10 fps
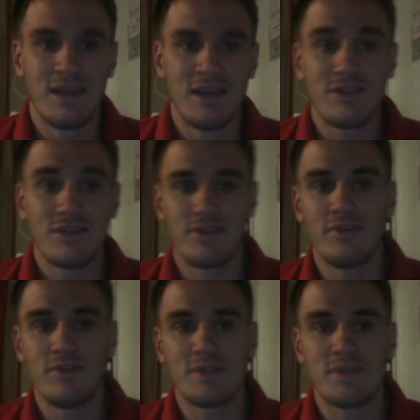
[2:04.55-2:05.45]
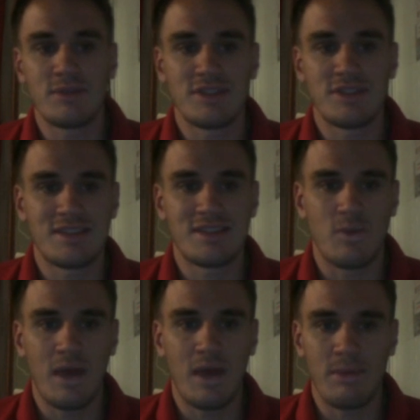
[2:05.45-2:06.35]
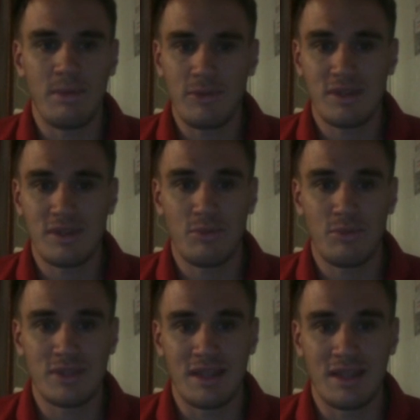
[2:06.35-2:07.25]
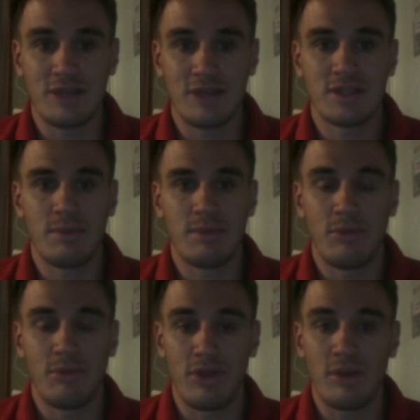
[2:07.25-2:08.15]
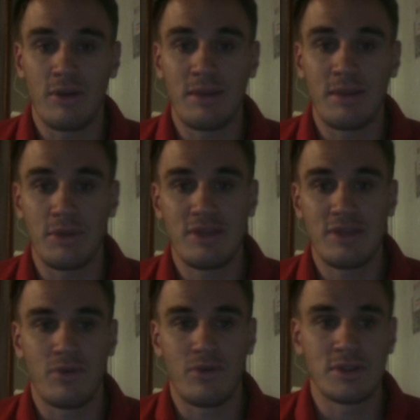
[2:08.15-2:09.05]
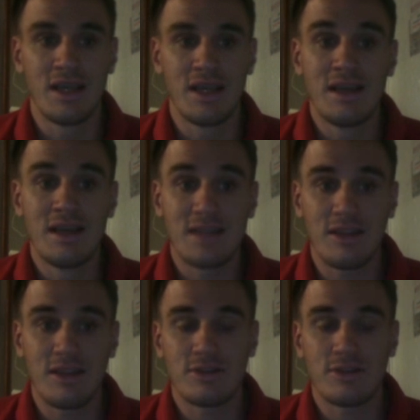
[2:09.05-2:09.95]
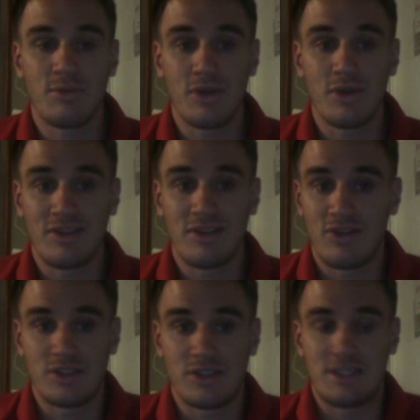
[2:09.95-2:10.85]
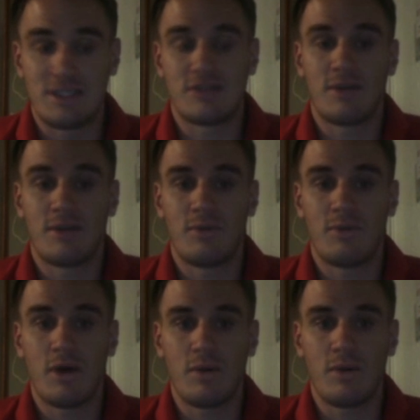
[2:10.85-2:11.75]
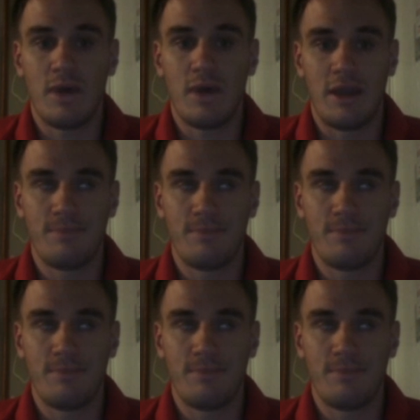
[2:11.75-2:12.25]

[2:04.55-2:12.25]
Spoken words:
There's a few assumptions as to why, but most of them point to leadership in both the army and police force, telling their subordinates to just disarm and walk away.